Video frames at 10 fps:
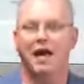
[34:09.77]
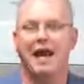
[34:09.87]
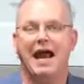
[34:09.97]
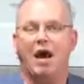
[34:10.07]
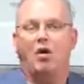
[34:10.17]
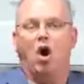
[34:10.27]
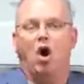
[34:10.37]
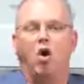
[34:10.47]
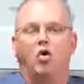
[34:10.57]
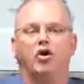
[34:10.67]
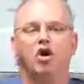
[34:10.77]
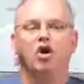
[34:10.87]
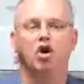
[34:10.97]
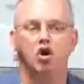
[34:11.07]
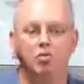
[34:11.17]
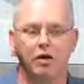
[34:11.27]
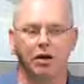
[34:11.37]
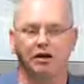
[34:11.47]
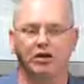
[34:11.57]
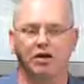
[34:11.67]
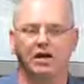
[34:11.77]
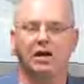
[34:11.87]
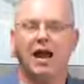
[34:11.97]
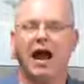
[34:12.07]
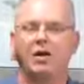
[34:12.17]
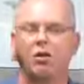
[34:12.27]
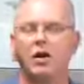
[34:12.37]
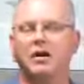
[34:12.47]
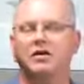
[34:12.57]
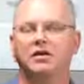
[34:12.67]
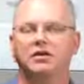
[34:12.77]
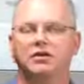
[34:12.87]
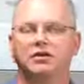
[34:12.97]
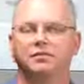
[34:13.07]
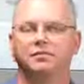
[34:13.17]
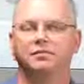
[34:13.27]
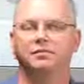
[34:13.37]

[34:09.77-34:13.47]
and our own humility and weakness.